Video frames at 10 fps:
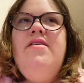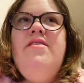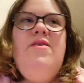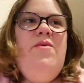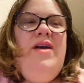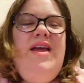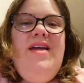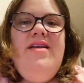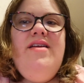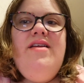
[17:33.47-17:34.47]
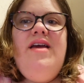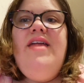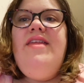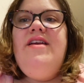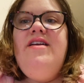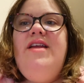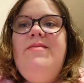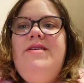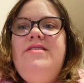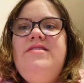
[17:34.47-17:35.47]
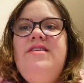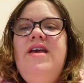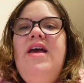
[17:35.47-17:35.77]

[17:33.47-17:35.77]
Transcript: DeWitt, I think her name is.